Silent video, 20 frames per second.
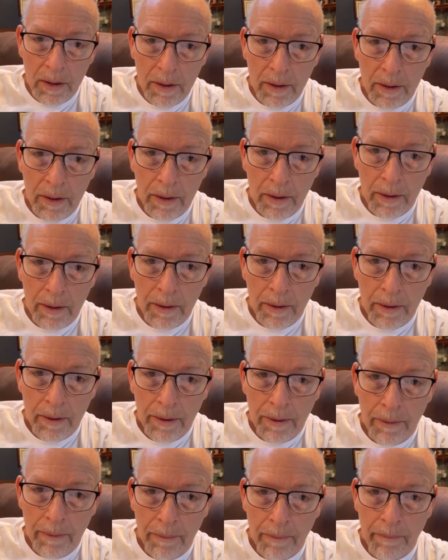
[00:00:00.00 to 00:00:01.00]

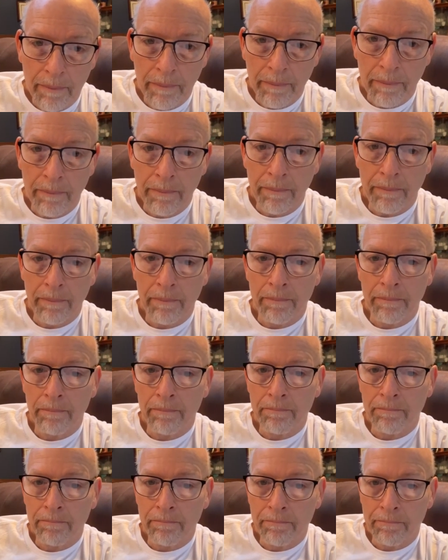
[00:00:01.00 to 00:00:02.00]

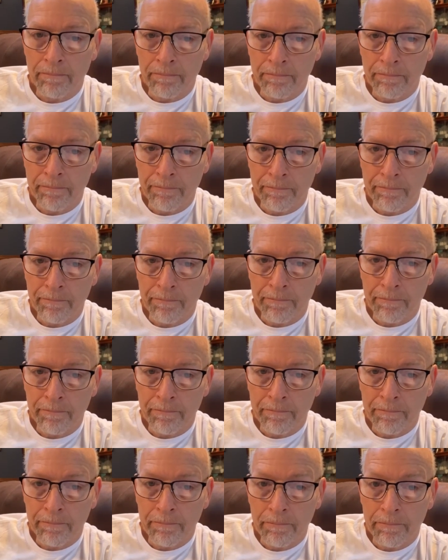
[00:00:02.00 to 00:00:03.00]
(silence)